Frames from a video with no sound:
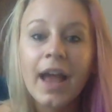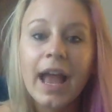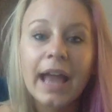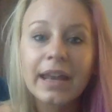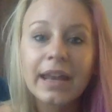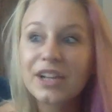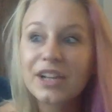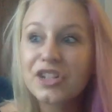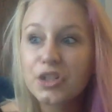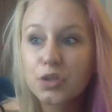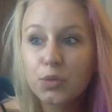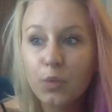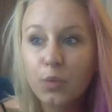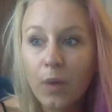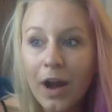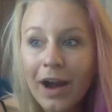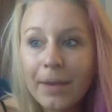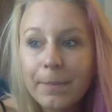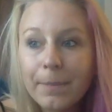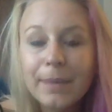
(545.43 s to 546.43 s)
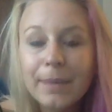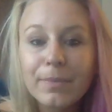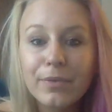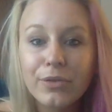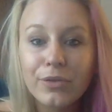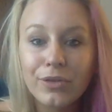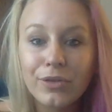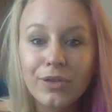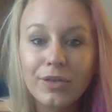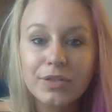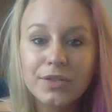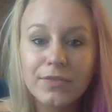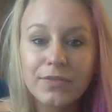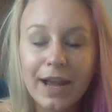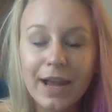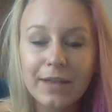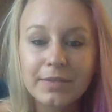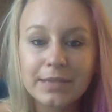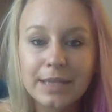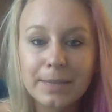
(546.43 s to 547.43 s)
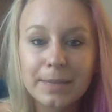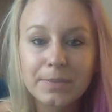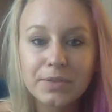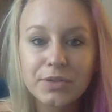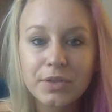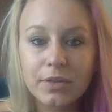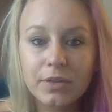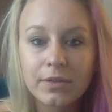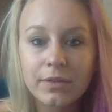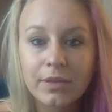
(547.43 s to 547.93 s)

and I just walk people through those 5 steps,